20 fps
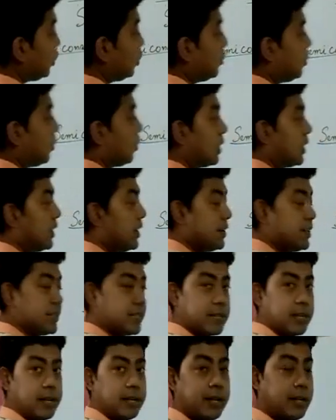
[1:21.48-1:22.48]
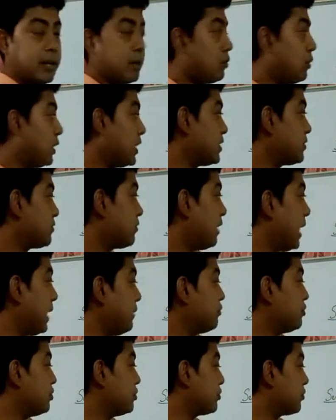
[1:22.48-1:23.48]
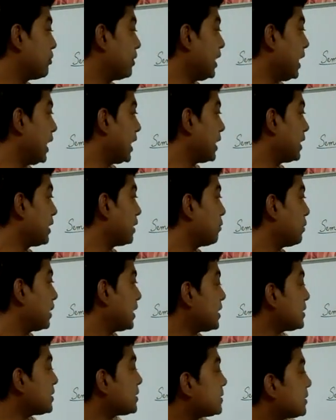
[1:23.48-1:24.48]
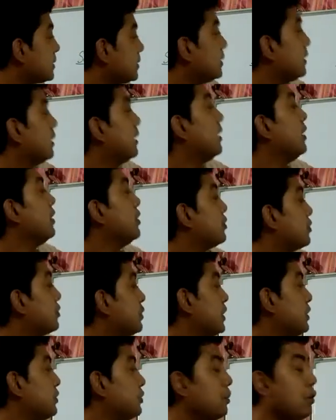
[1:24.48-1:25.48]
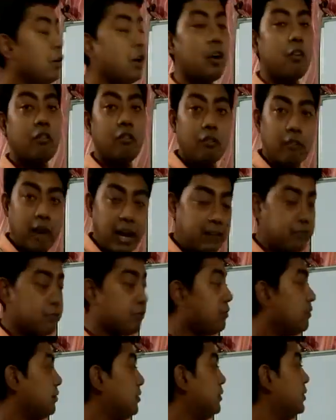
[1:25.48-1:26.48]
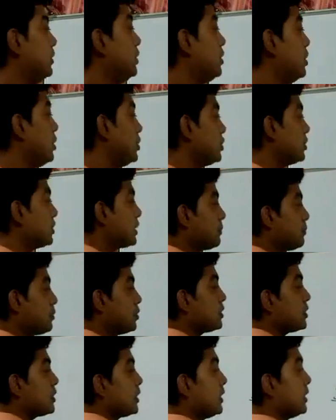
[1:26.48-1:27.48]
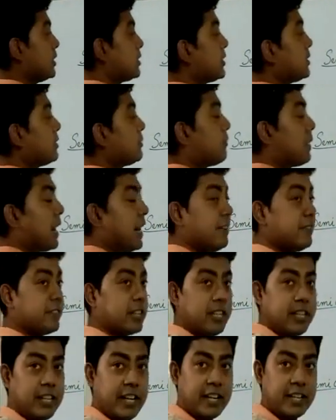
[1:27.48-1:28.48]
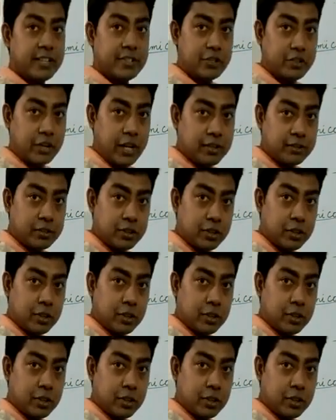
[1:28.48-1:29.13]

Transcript: Two polarities are there. One is 5 to 3, another one is 3 to 5. So suppose this is parental DNA strand.